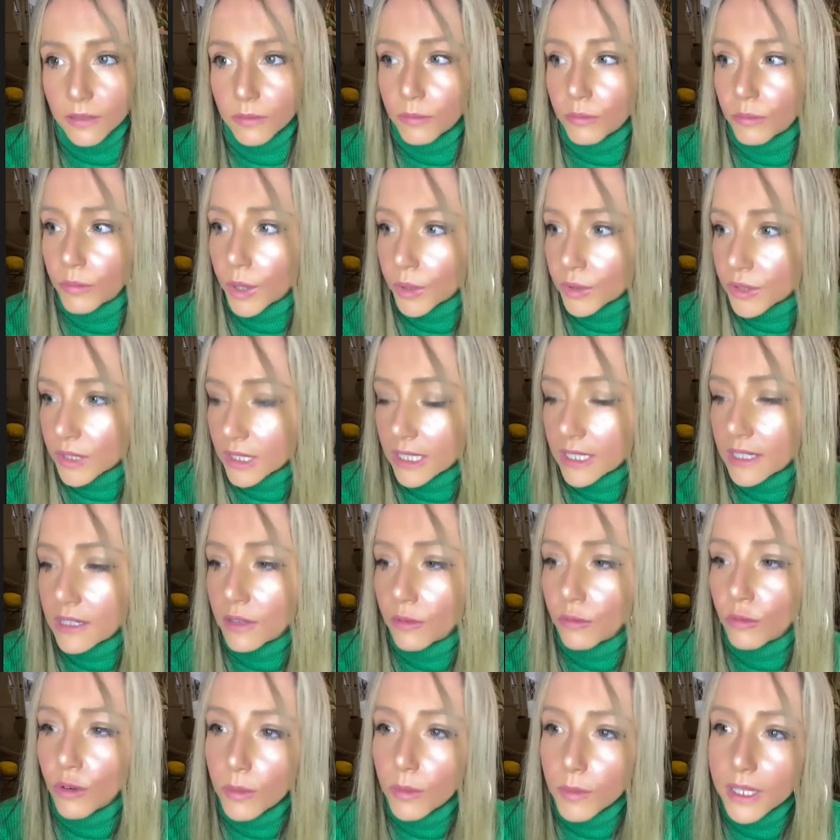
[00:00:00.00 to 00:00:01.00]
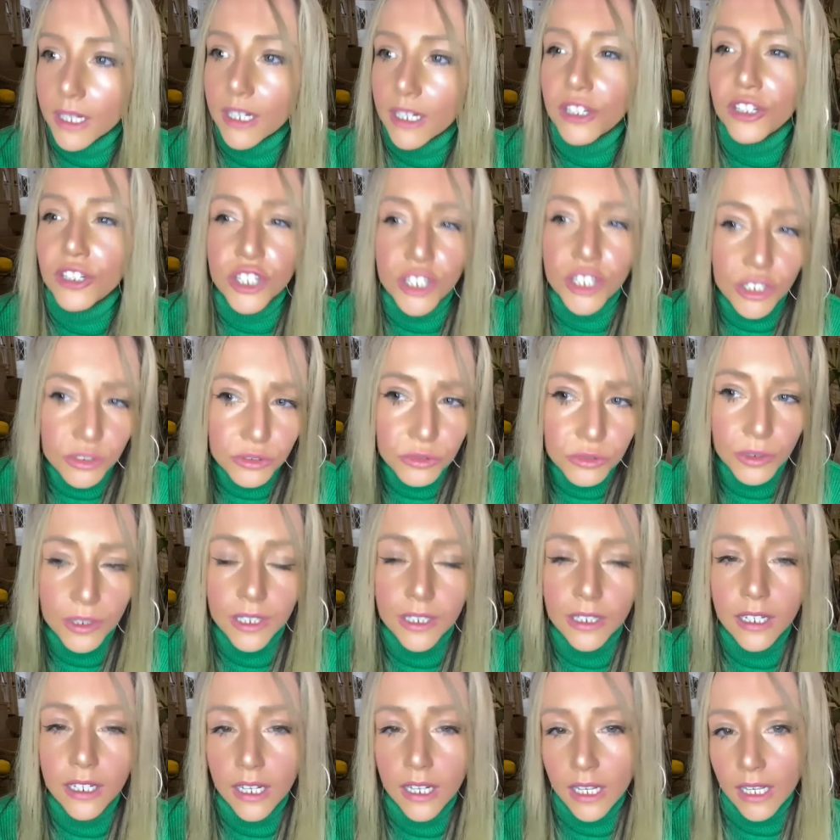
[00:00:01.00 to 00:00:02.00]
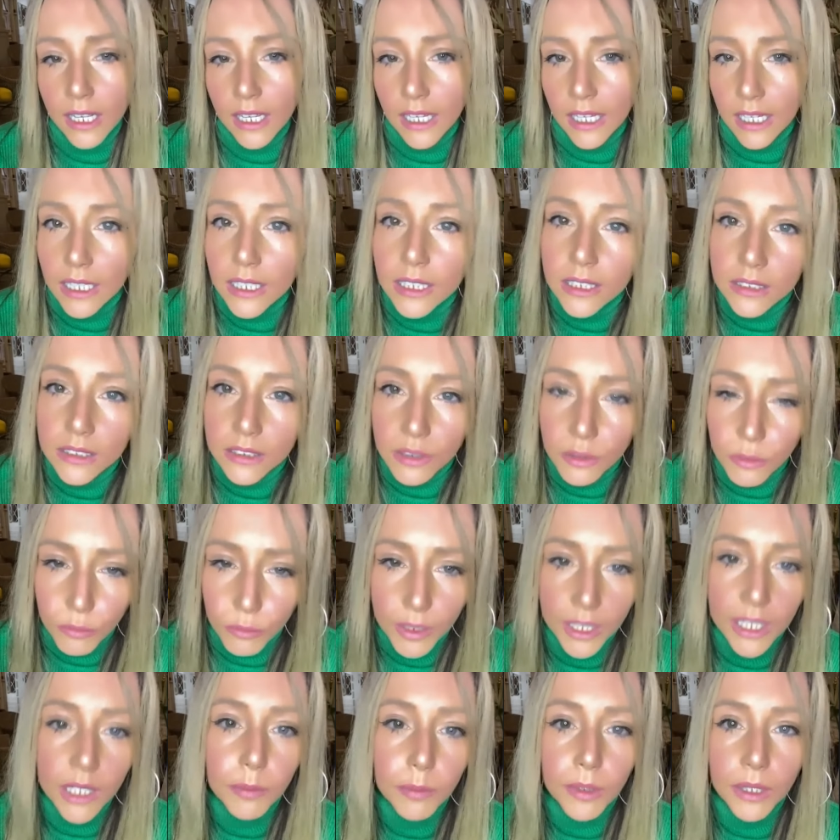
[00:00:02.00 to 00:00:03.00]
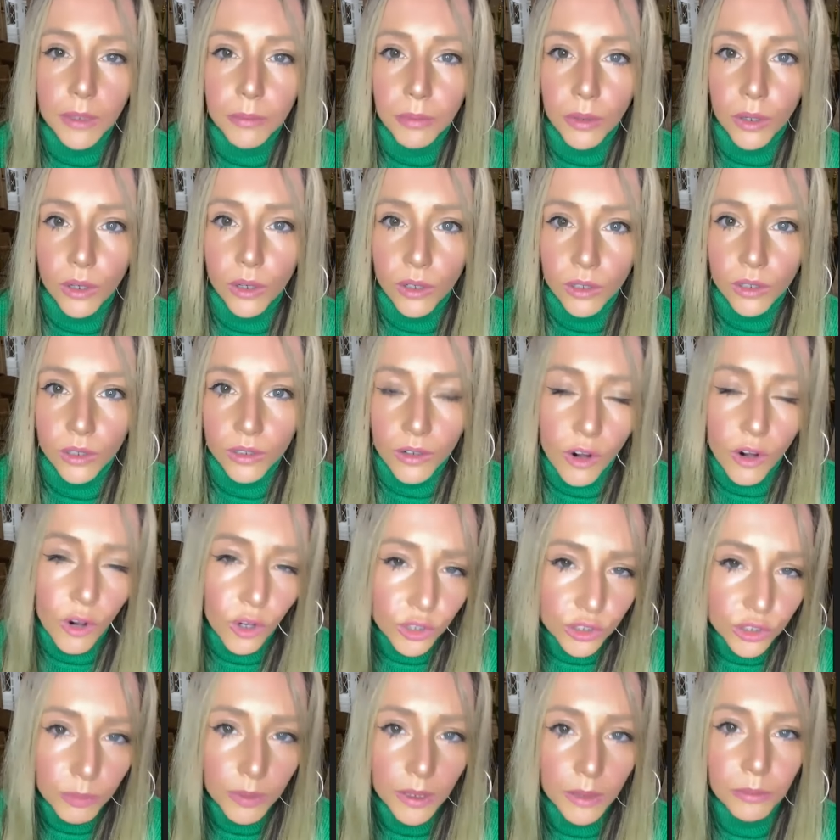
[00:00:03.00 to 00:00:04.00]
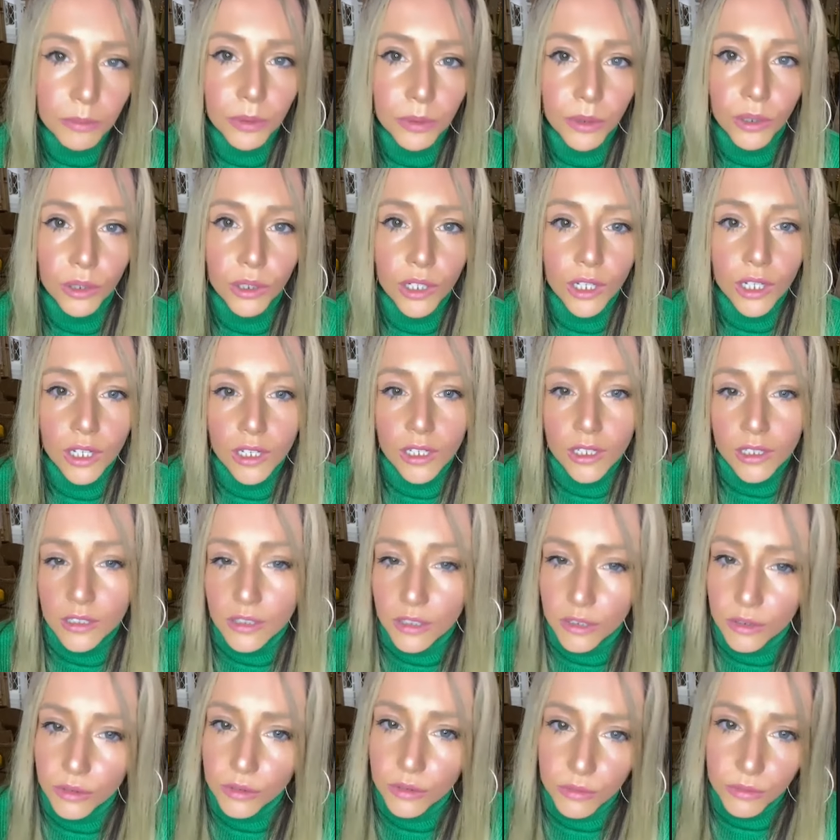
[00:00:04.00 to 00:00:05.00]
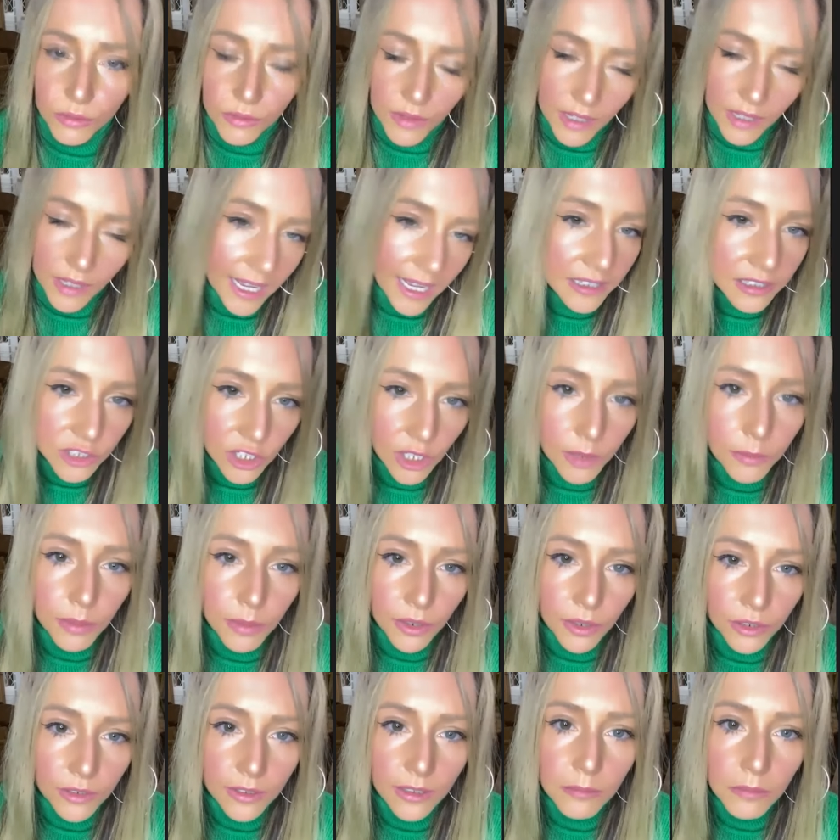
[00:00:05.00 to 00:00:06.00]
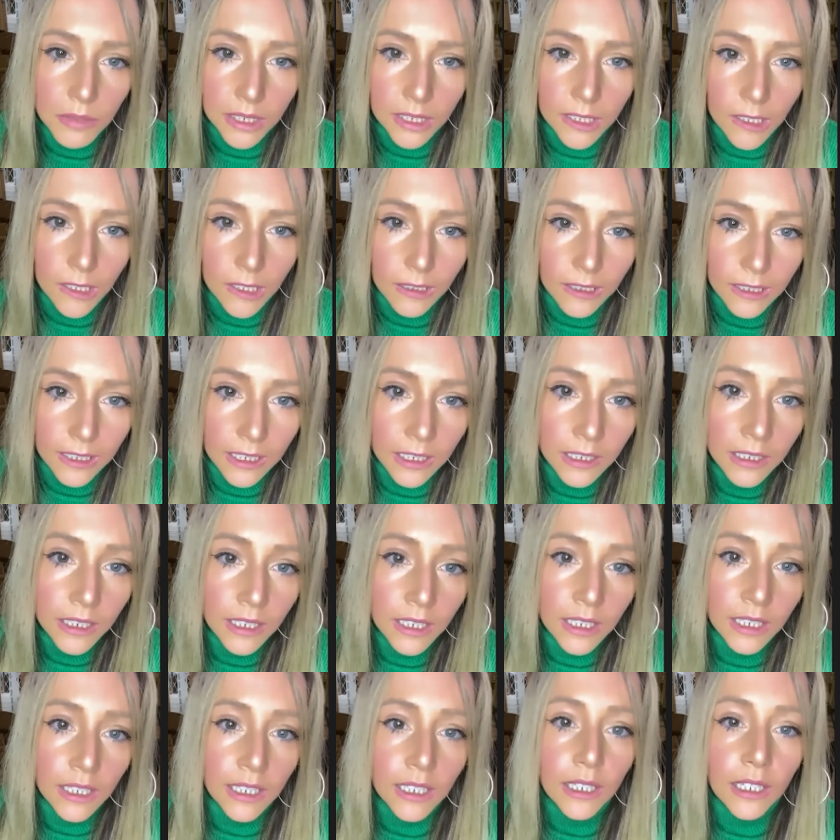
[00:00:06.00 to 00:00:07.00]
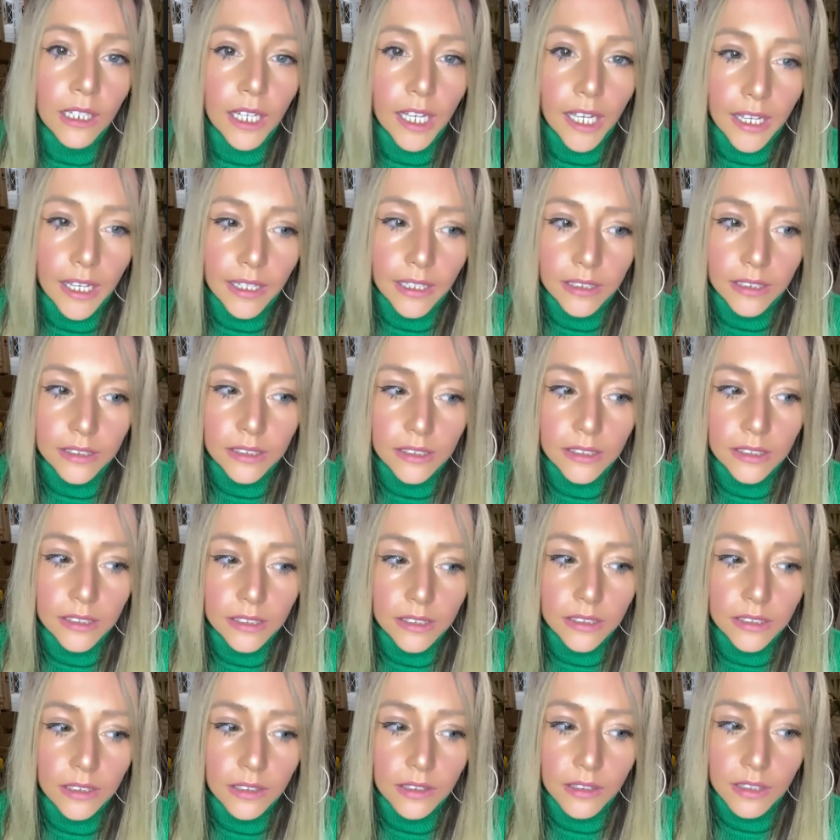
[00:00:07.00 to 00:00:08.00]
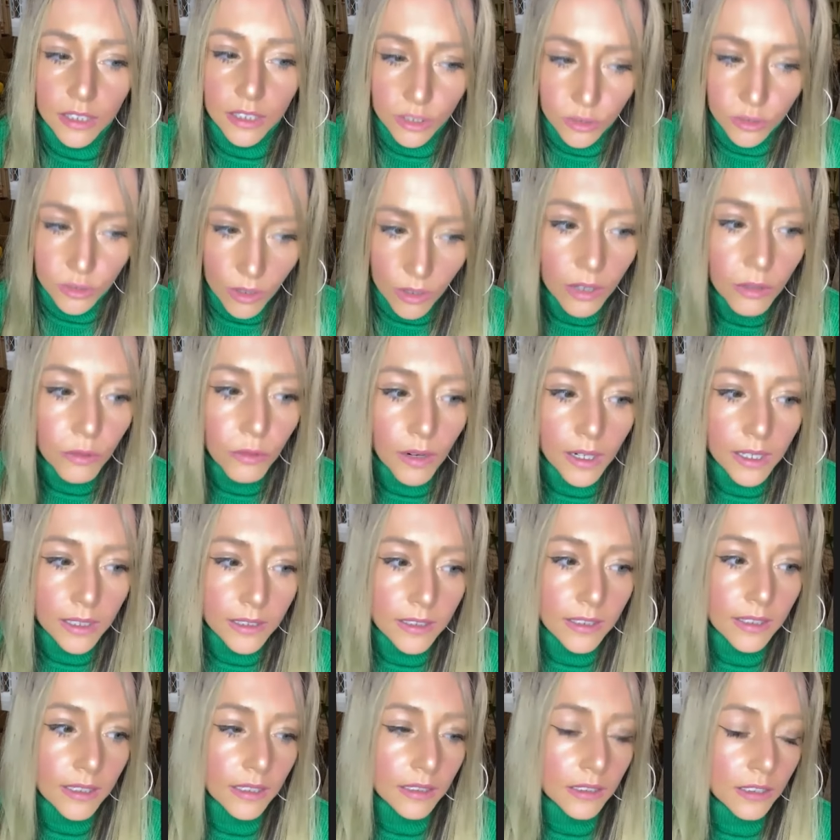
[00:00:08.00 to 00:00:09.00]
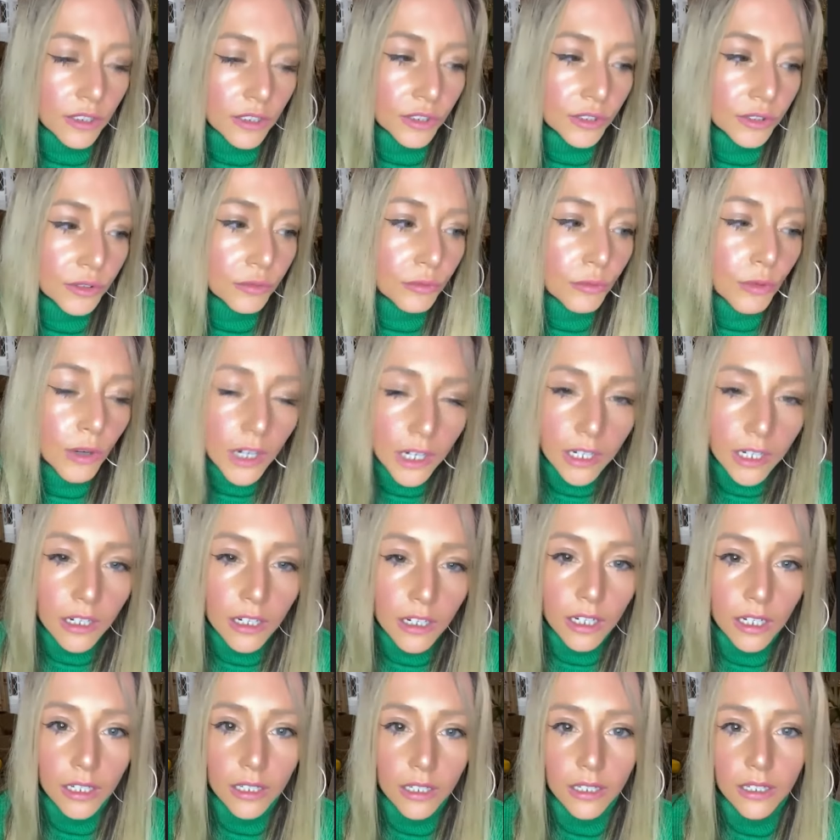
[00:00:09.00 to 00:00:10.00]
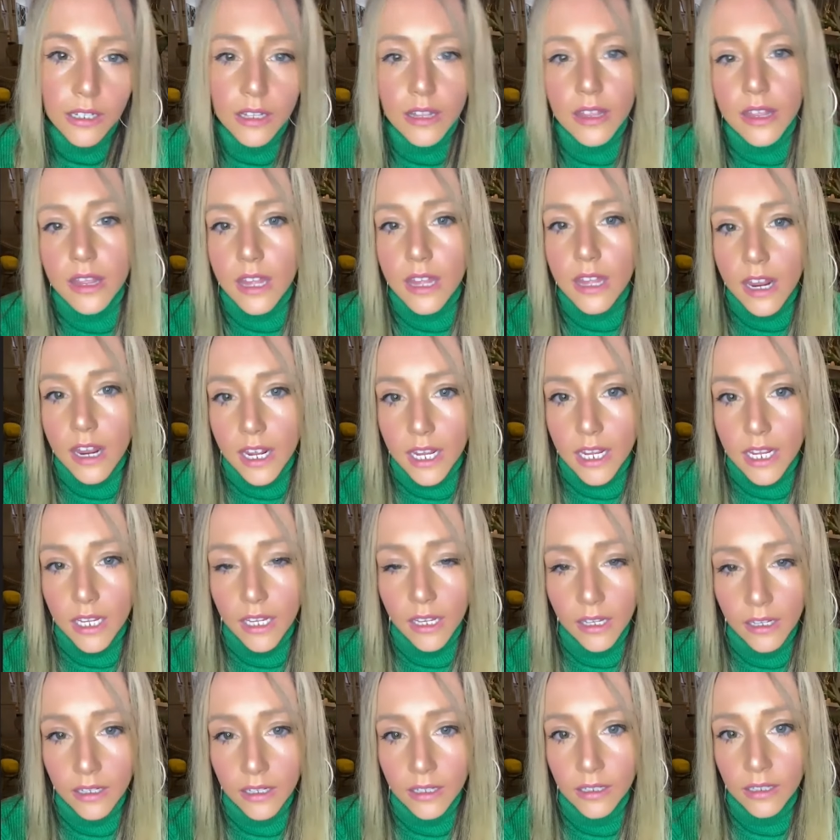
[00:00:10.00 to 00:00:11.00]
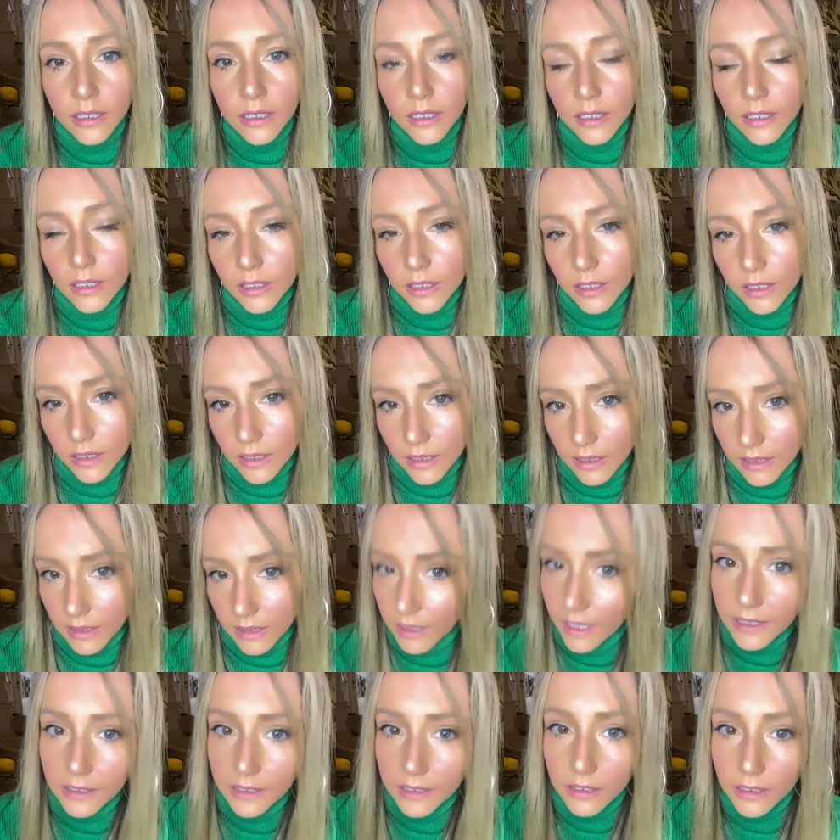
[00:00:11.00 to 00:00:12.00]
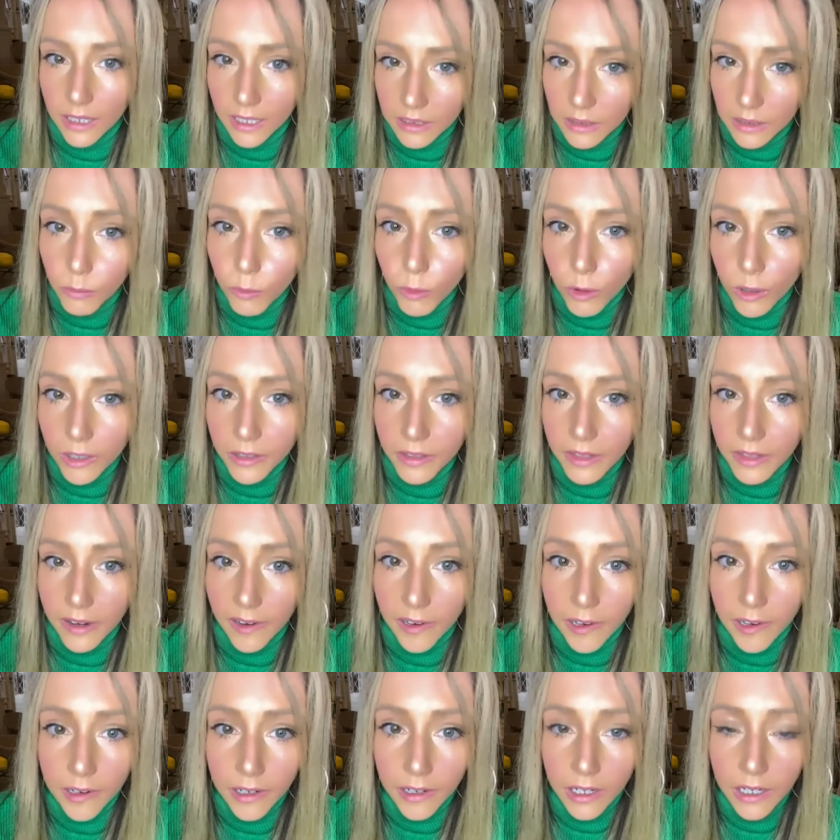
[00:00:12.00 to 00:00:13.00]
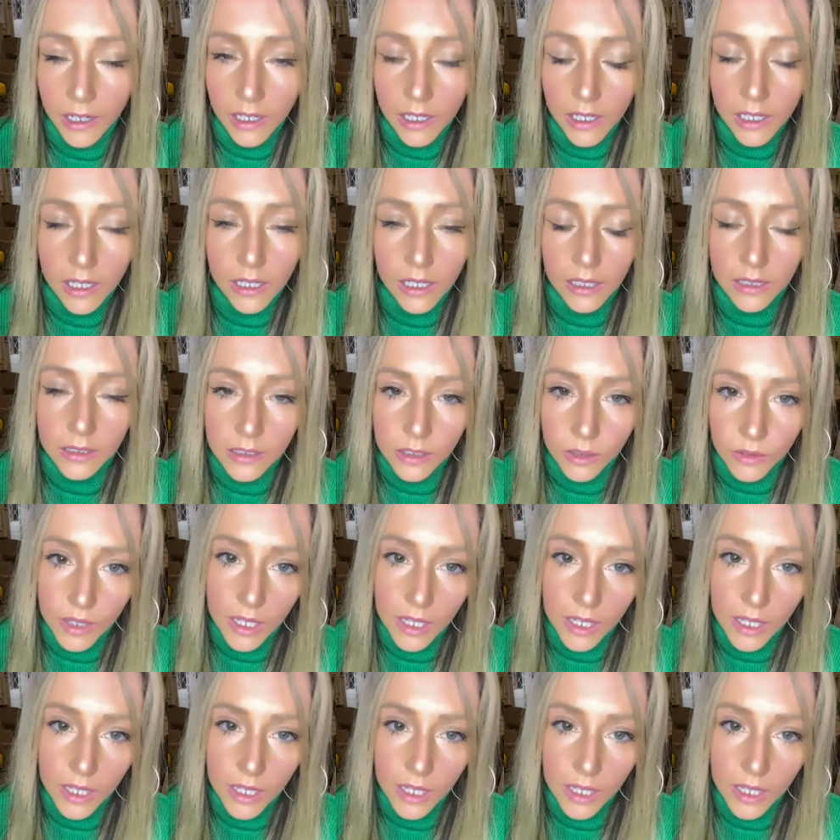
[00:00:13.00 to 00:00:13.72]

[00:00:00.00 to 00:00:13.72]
mostly the women and children and the weak people, old people, to the gas chambers immediately. And the strong ones that could work, they could let them work there. And so